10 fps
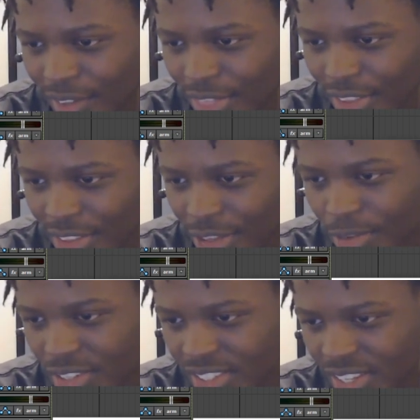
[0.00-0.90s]
different
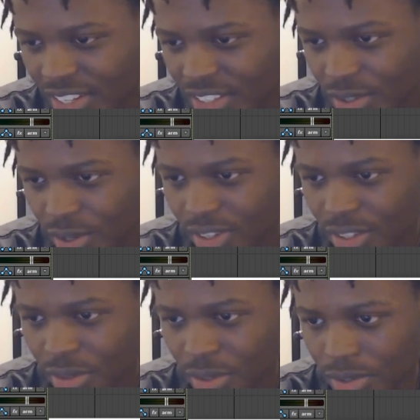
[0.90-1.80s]
settings. You don't need to
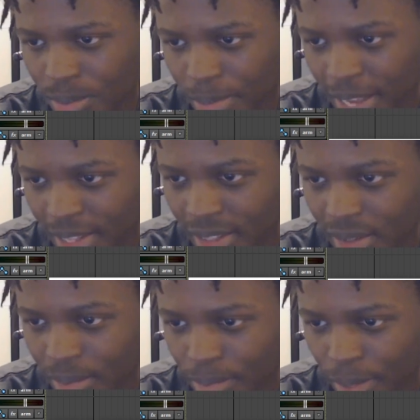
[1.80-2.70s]
use band
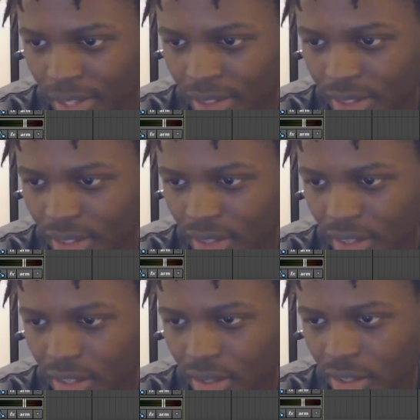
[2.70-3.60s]

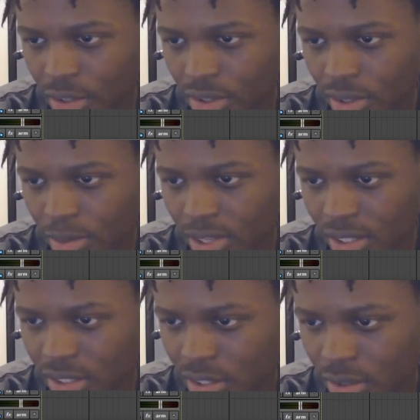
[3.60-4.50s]
usually
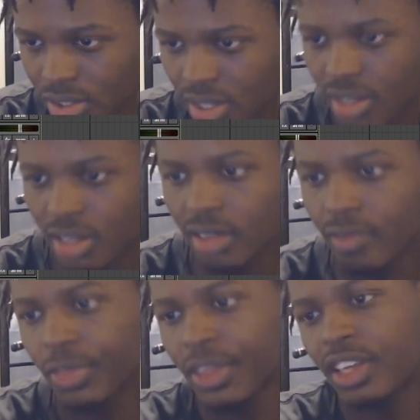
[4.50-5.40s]
means you're taking
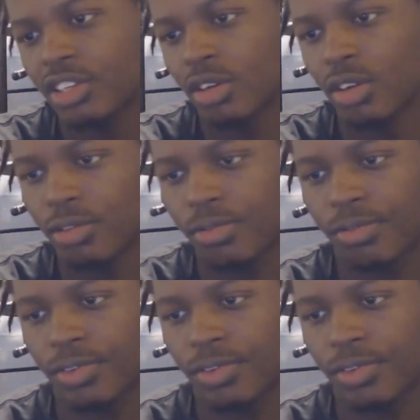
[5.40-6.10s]
sort of